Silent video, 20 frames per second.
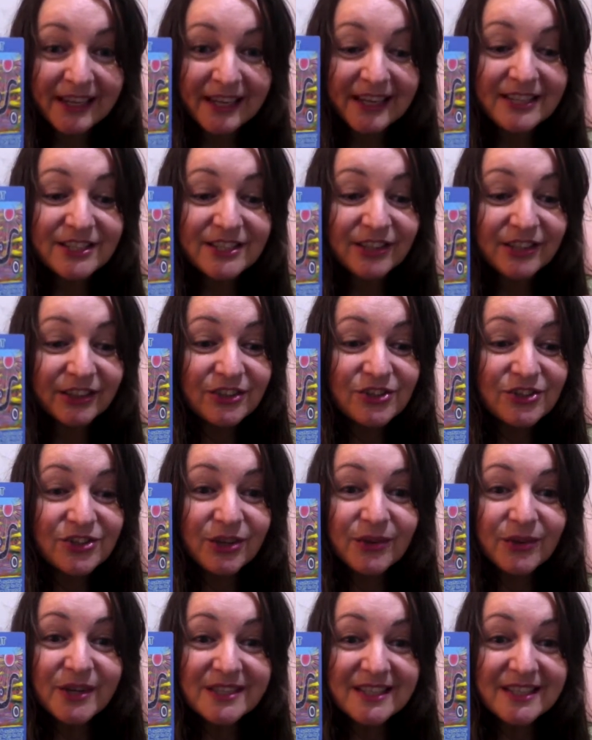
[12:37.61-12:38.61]
It's going to
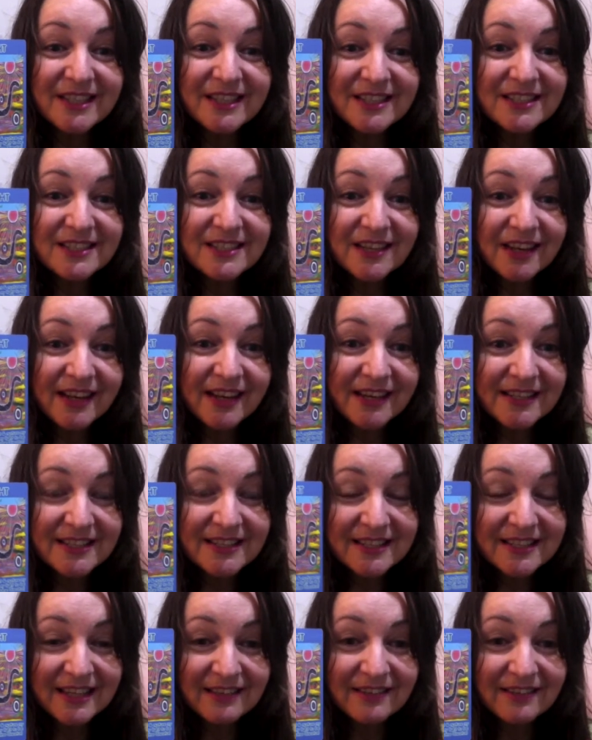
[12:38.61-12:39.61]
show us
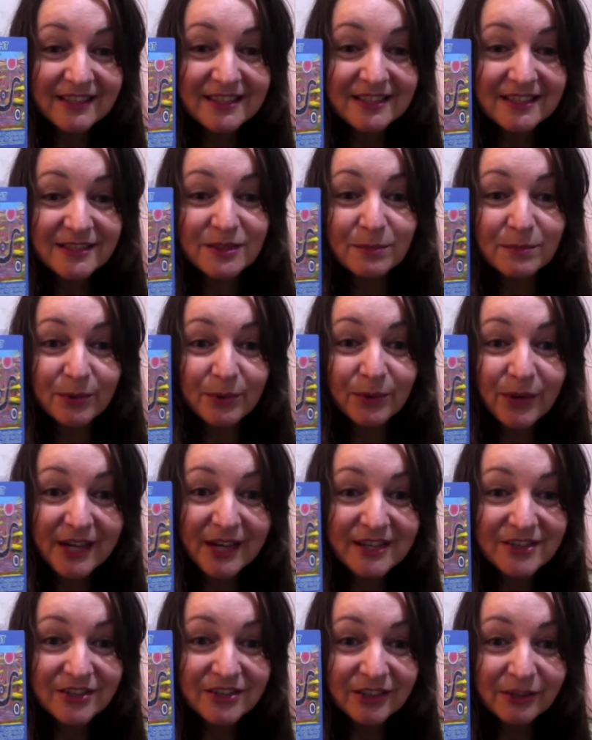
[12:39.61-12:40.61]
insights, give us
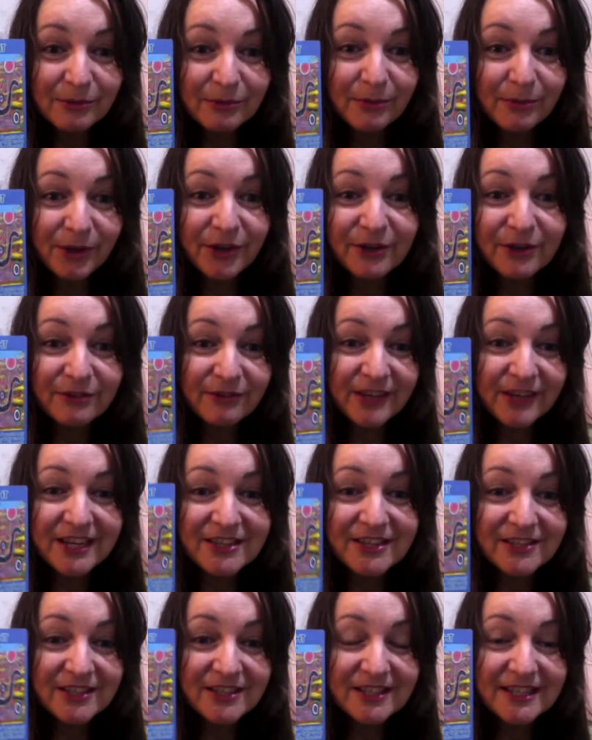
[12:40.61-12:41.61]
inspiration,
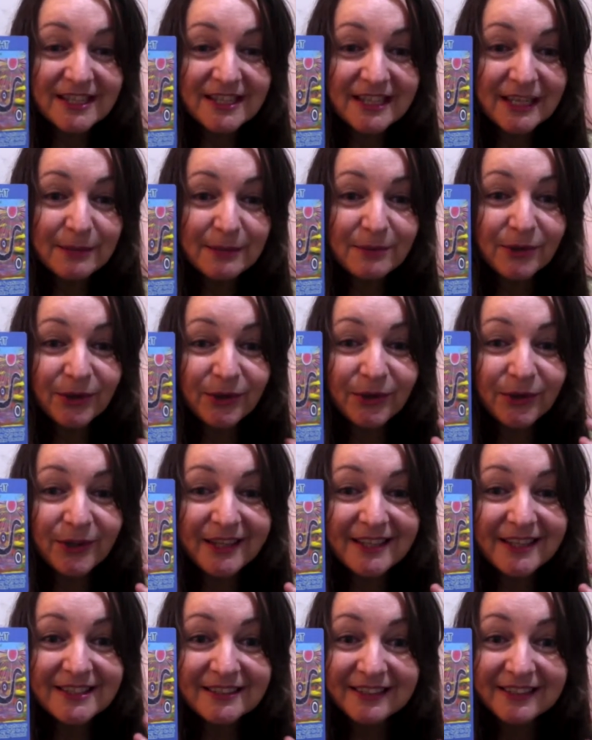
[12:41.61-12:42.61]
motivation to keep
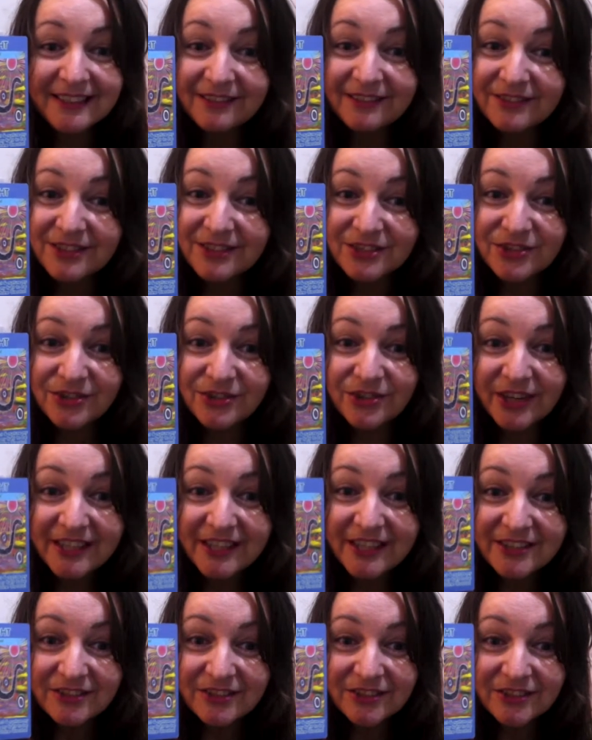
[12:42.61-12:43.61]
going. It'll give us
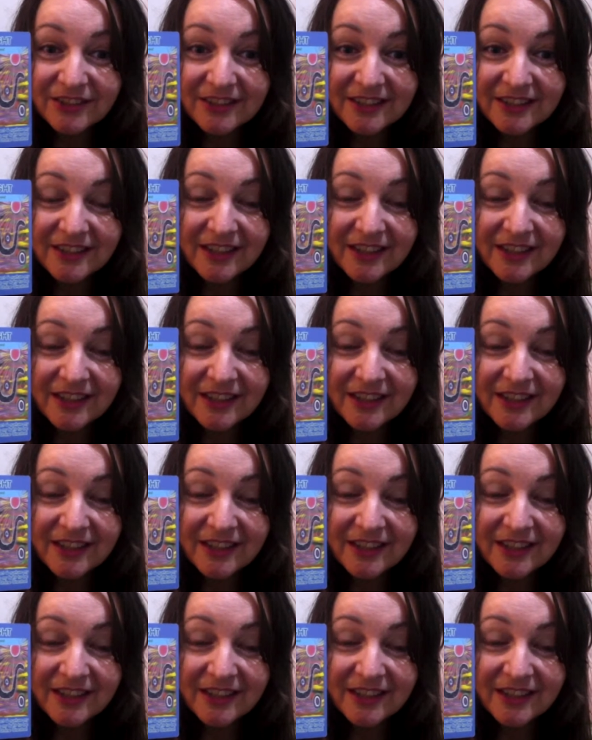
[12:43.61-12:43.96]
direction